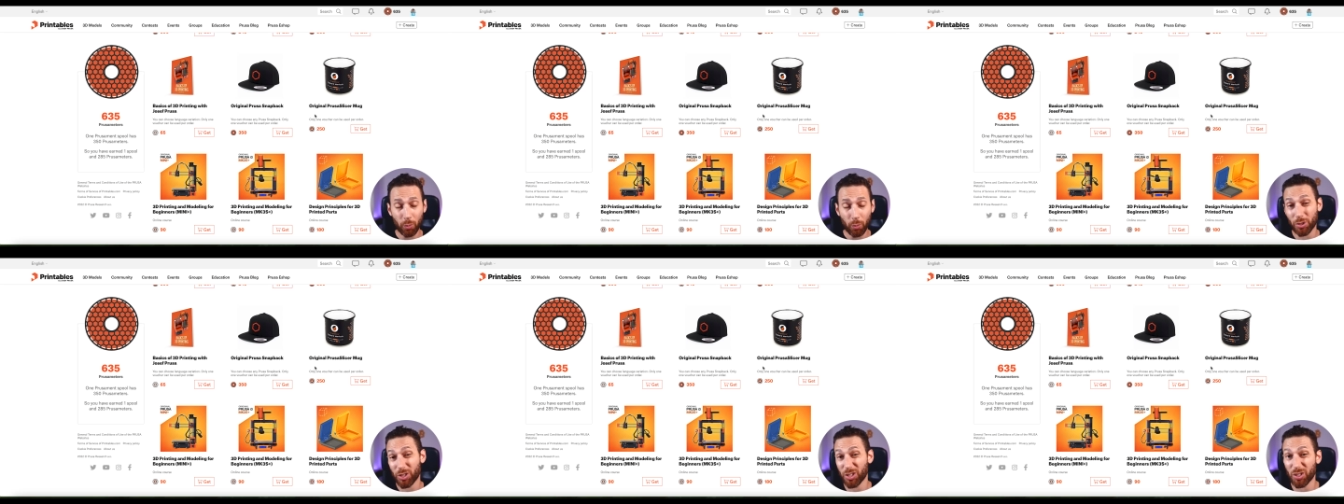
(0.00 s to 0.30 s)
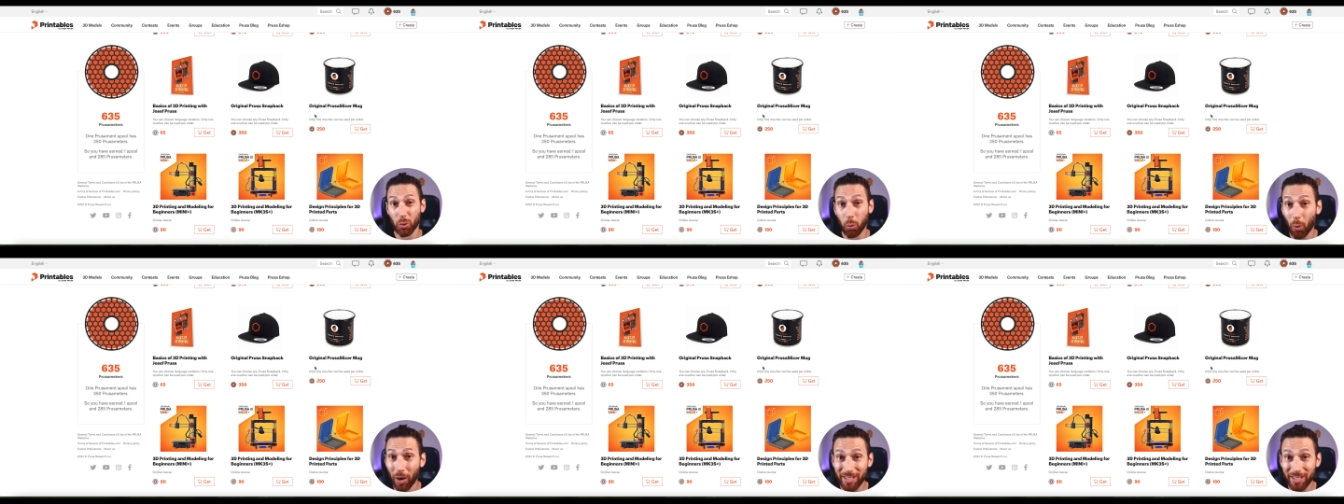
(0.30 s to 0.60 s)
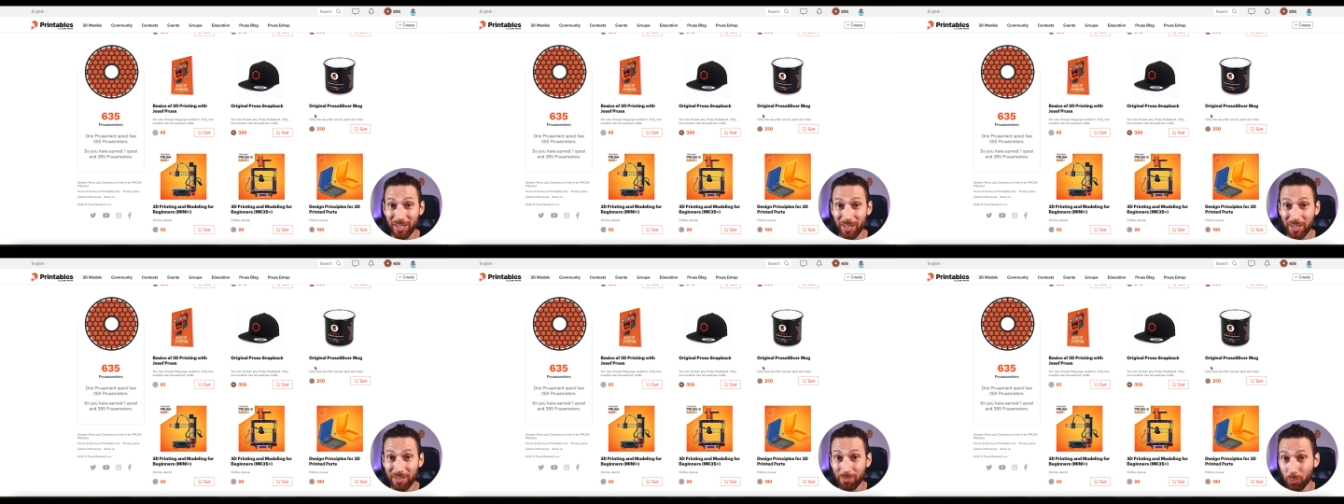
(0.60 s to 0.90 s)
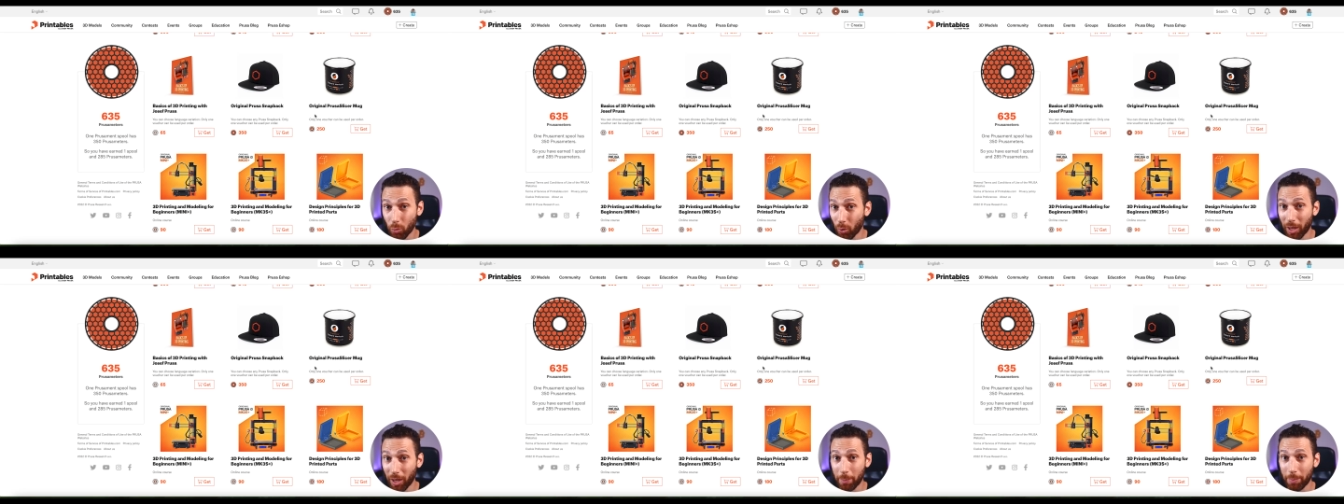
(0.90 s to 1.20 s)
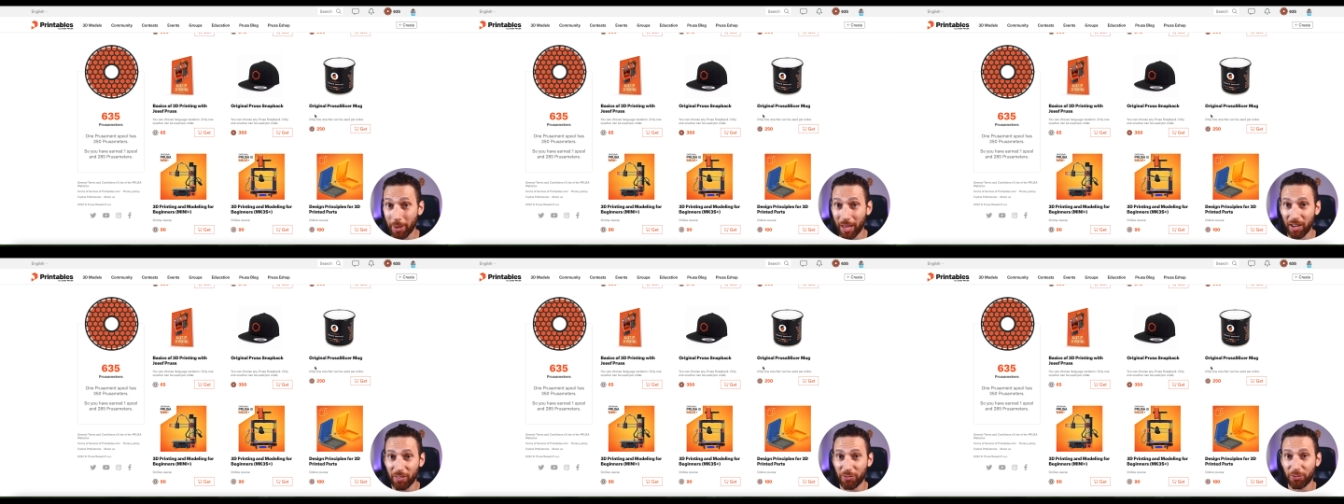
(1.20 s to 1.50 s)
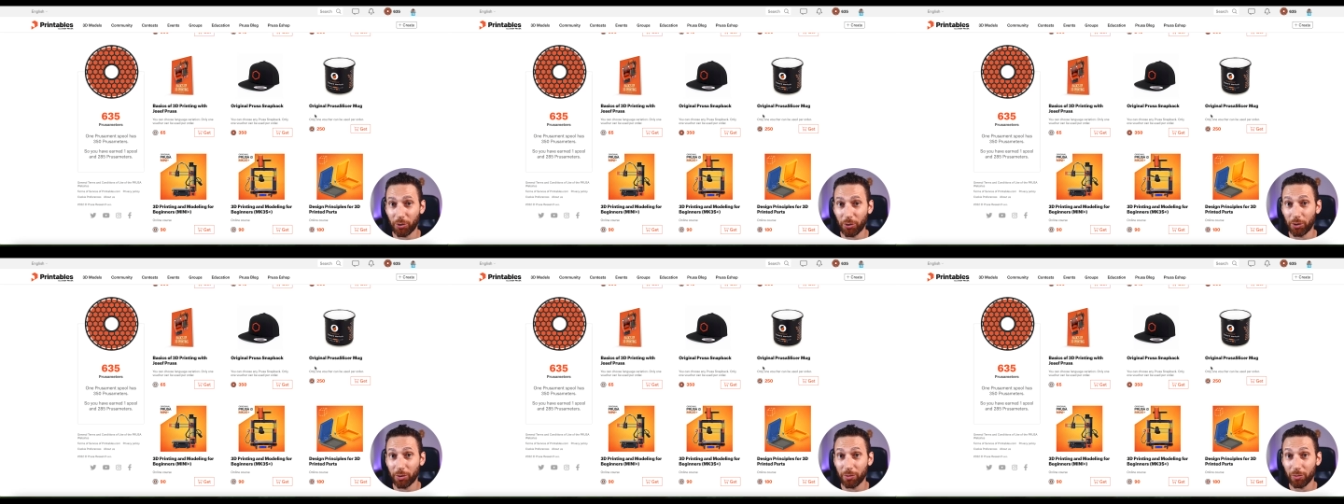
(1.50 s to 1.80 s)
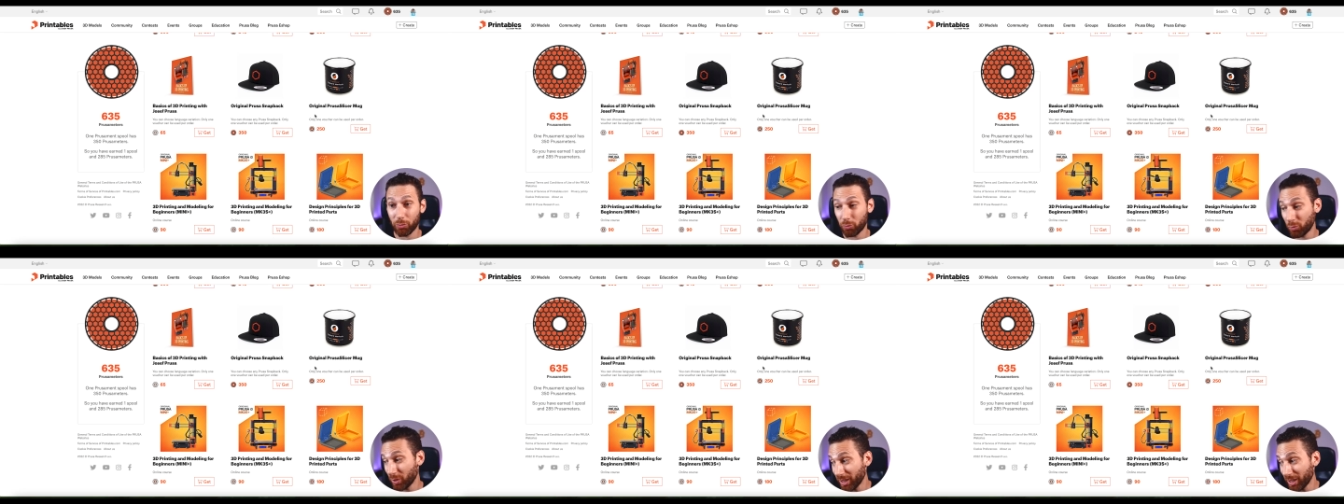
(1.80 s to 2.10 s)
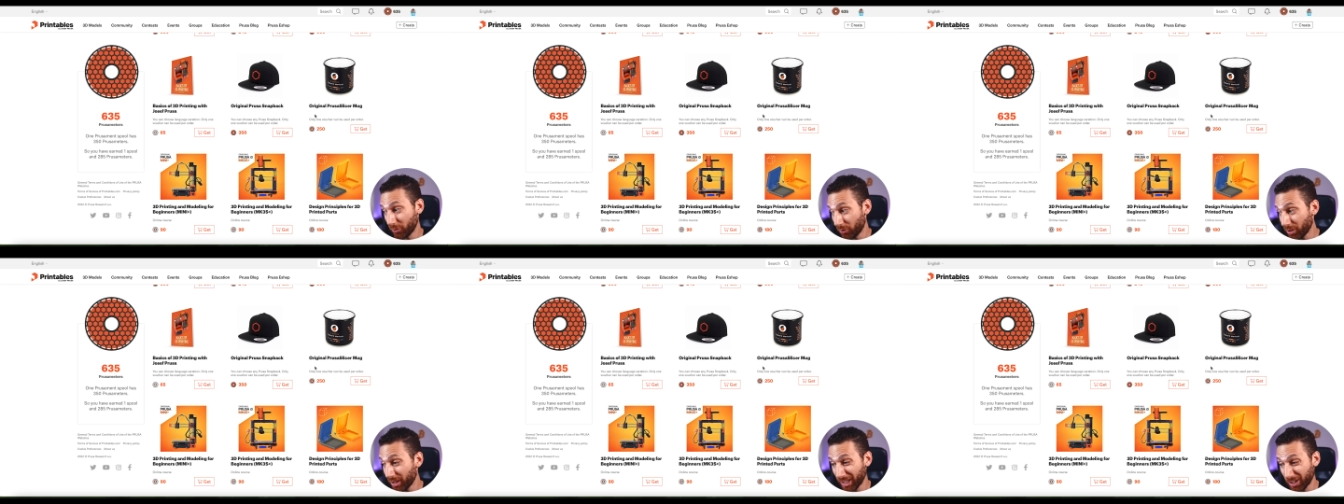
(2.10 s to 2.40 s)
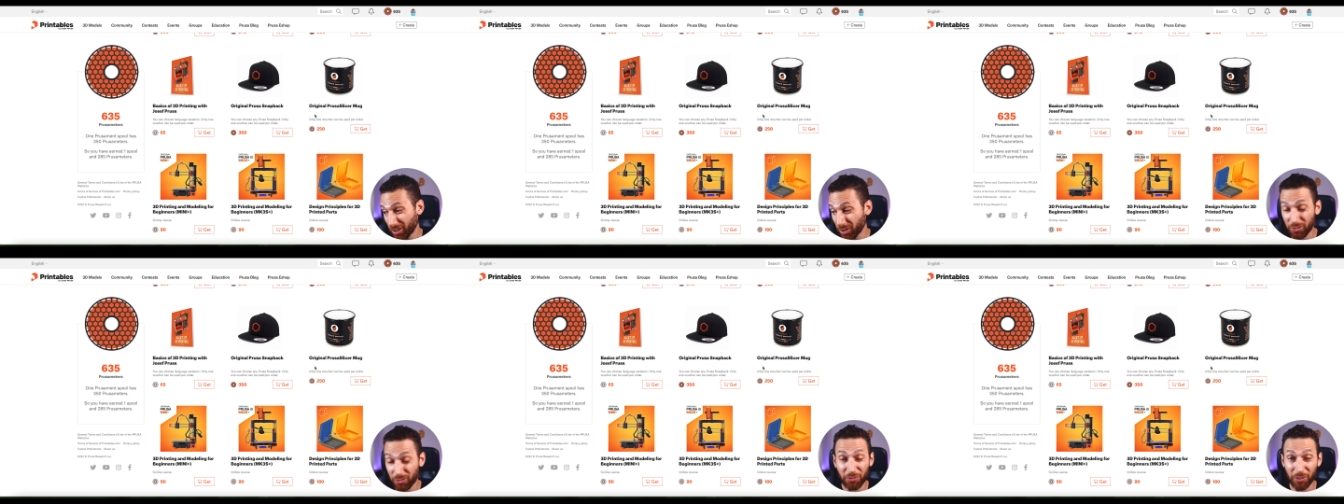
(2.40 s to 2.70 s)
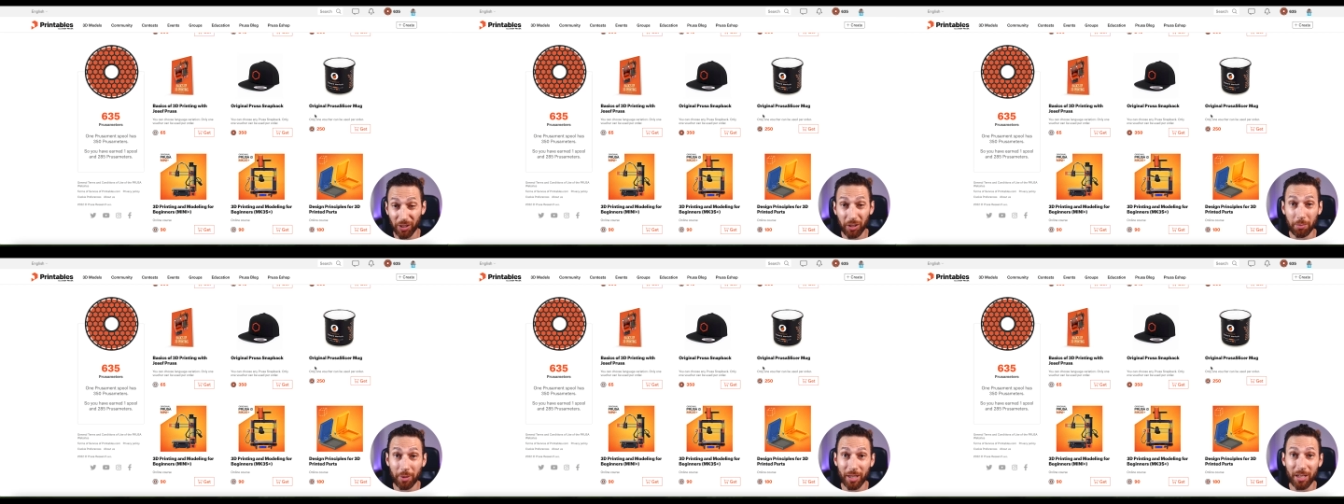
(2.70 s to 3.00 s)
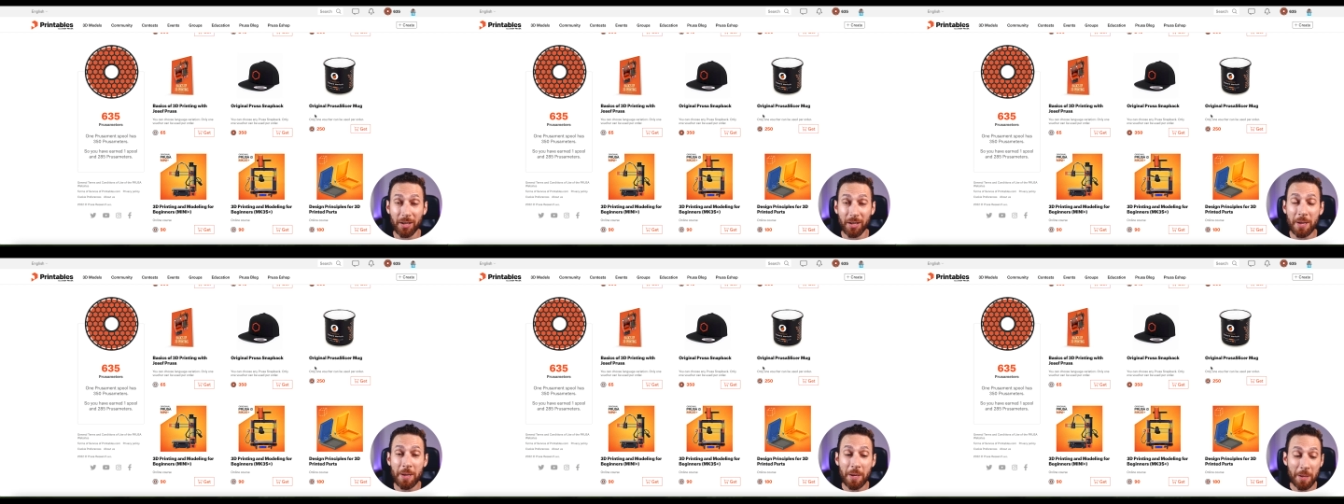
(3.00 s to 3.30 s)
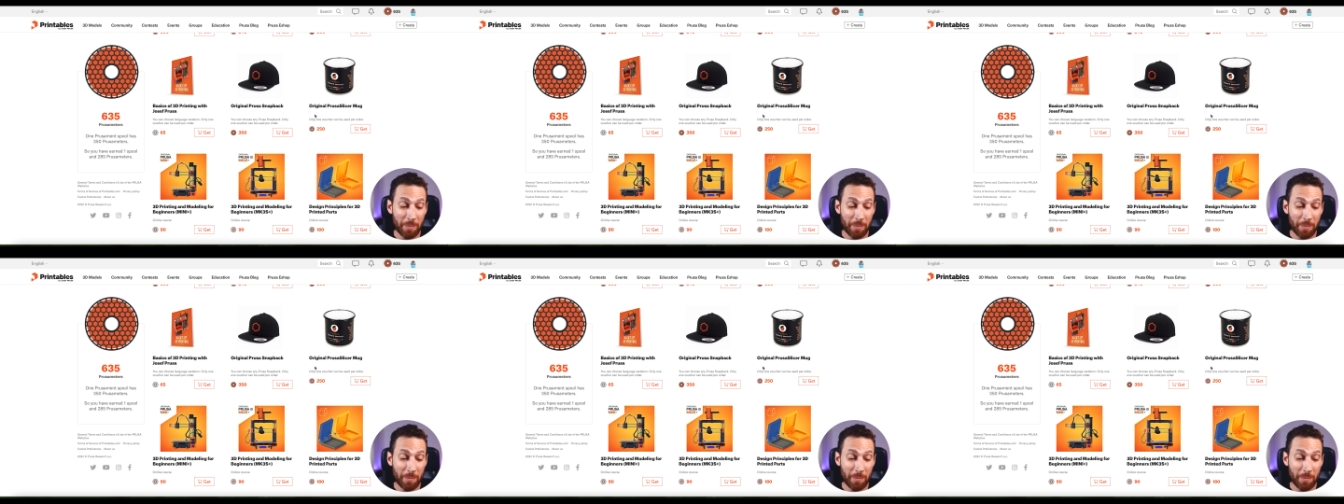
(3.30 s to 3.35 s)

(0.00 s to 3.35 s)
which is twice what I pay for really, really good filament.